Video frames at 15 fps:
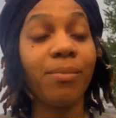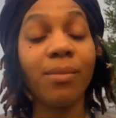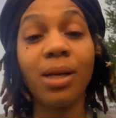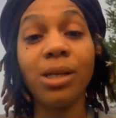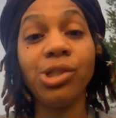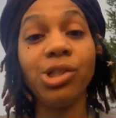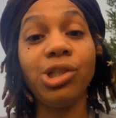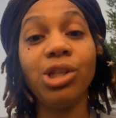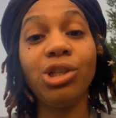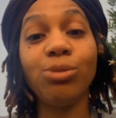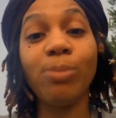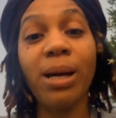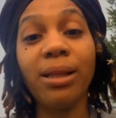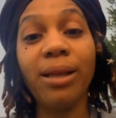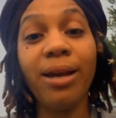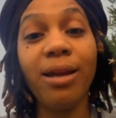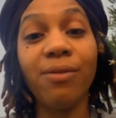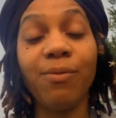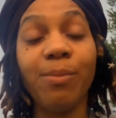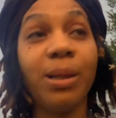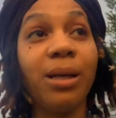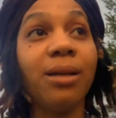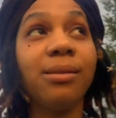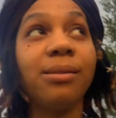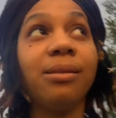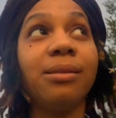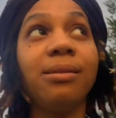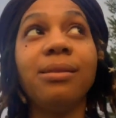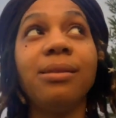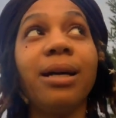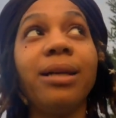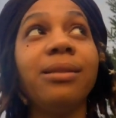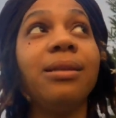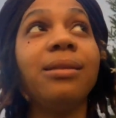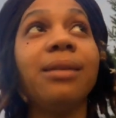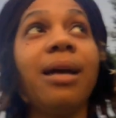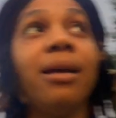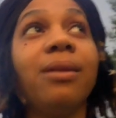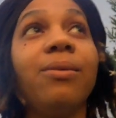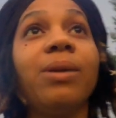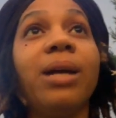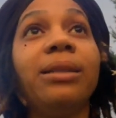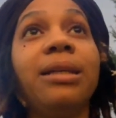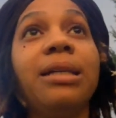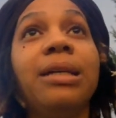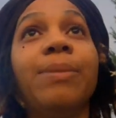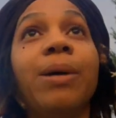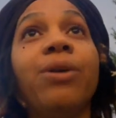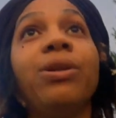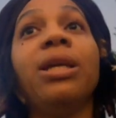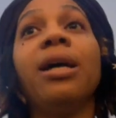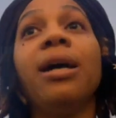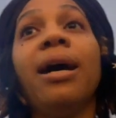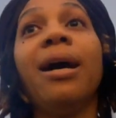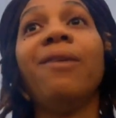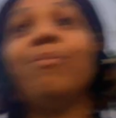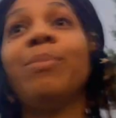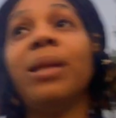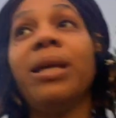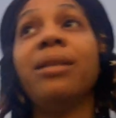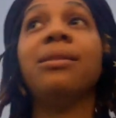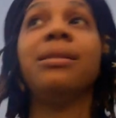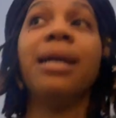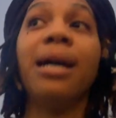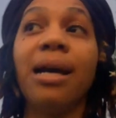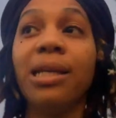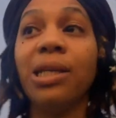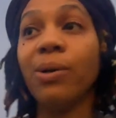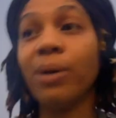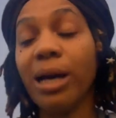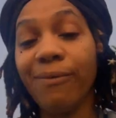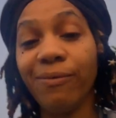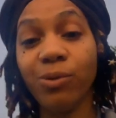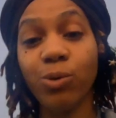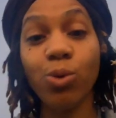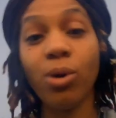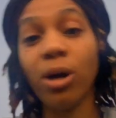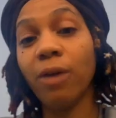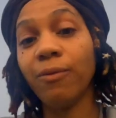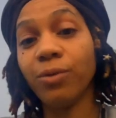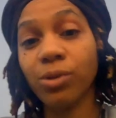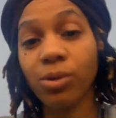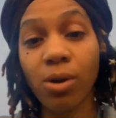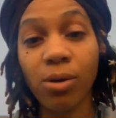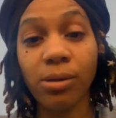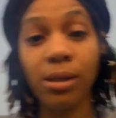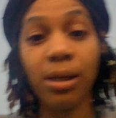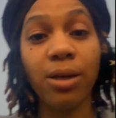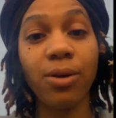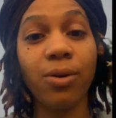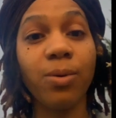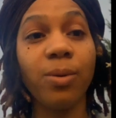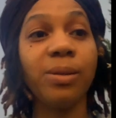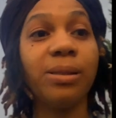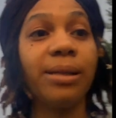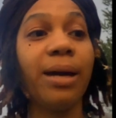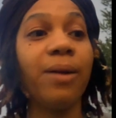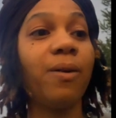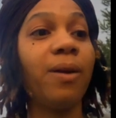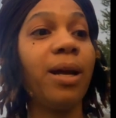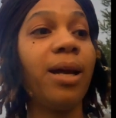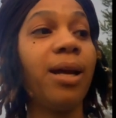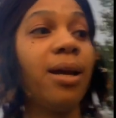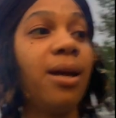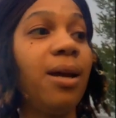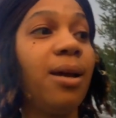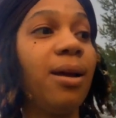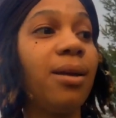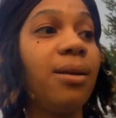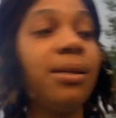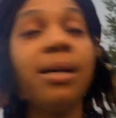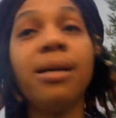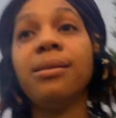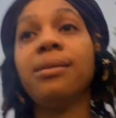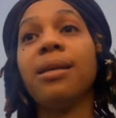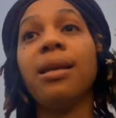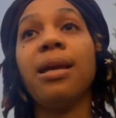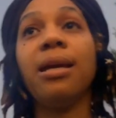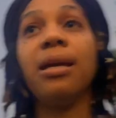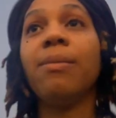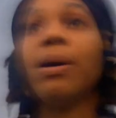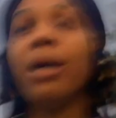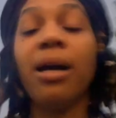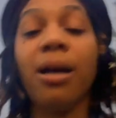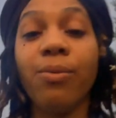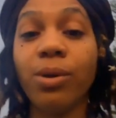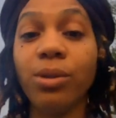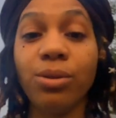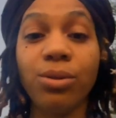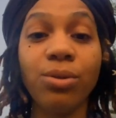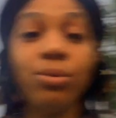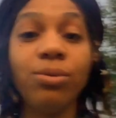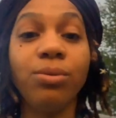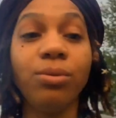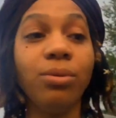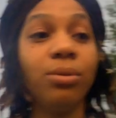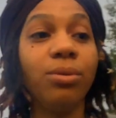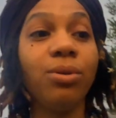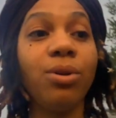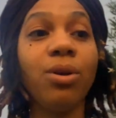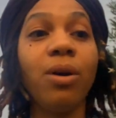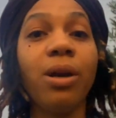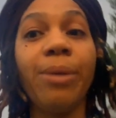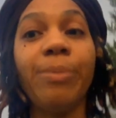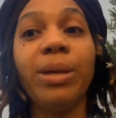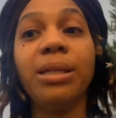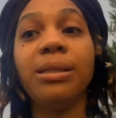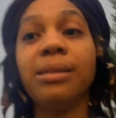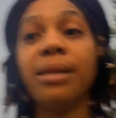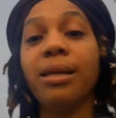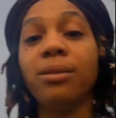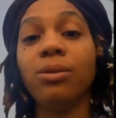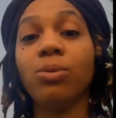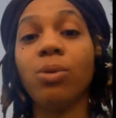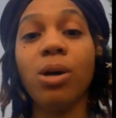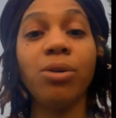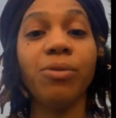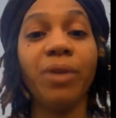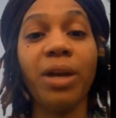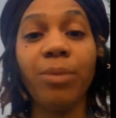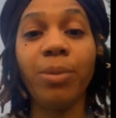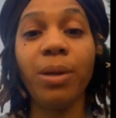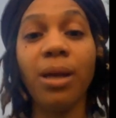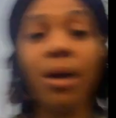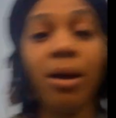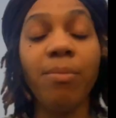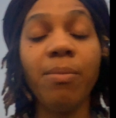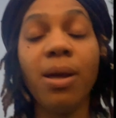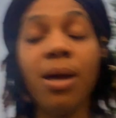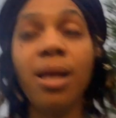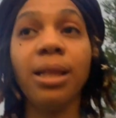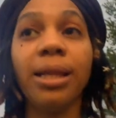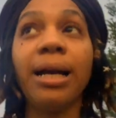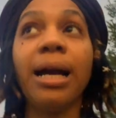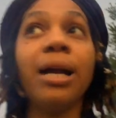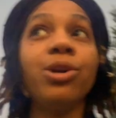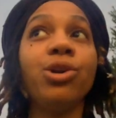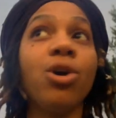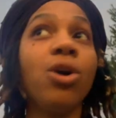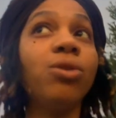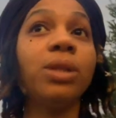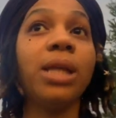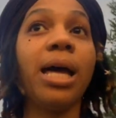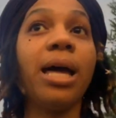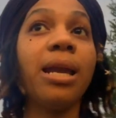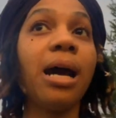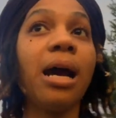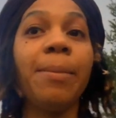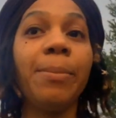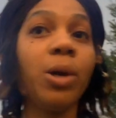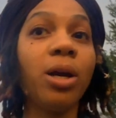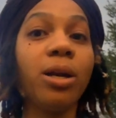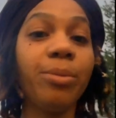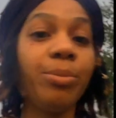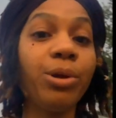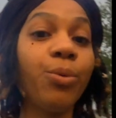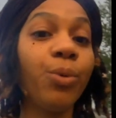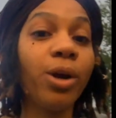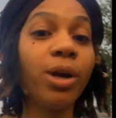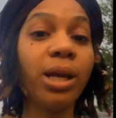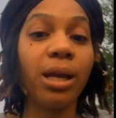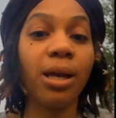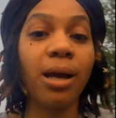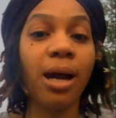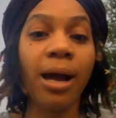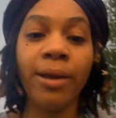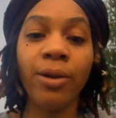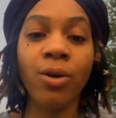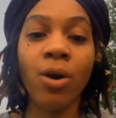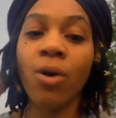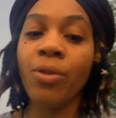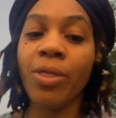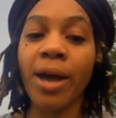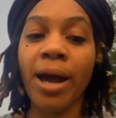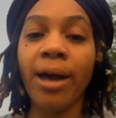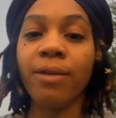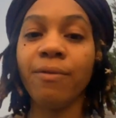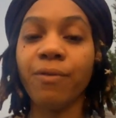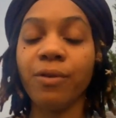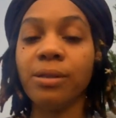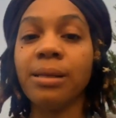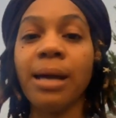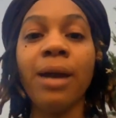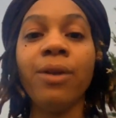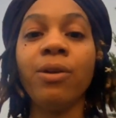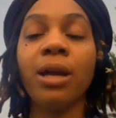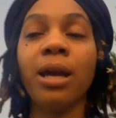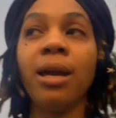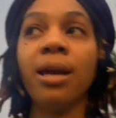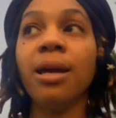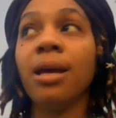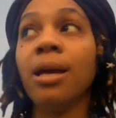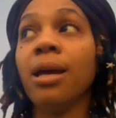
That should change my life, because that's exactly what I think about. Yeah, I have plans. Yeah, I know I have 2 conference calls to get on Saturday. Yeah, 10 a.m. I got one too. You know what I mean? 10, 12, 8 p.m. Like, I know that I'm going to be working. I know that for Saturday.